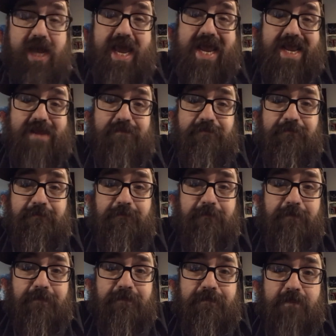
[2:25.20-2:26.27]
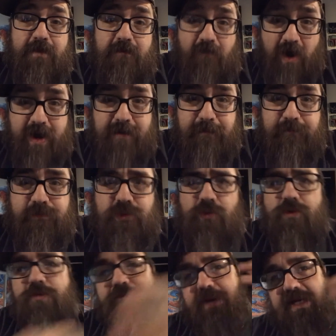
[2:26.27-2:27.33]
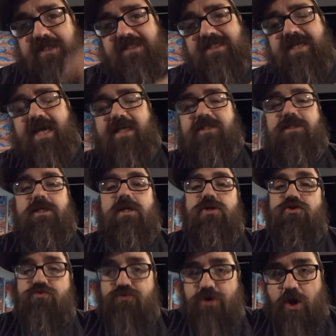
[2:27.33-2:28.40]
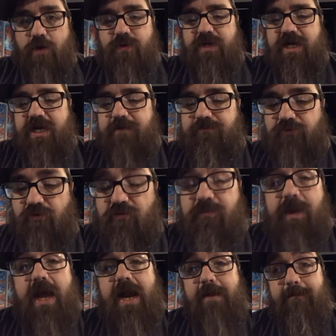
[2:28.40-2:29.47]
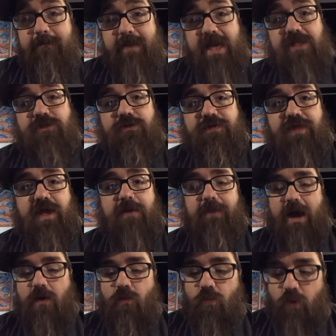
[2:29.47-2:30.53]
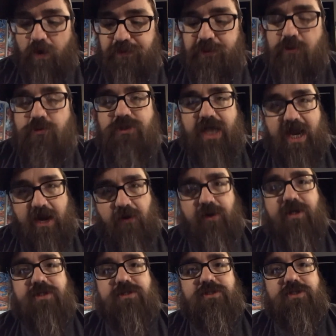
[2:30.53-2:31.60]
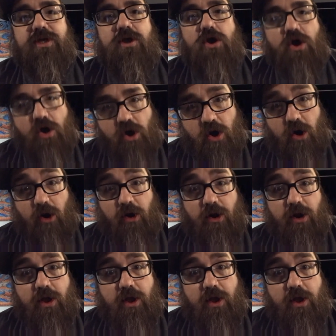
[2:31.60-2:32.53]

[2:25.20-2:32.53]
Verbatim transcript: an eight, right? So when you pick a six, you know you need improvement, and it makes you think about what those areas are.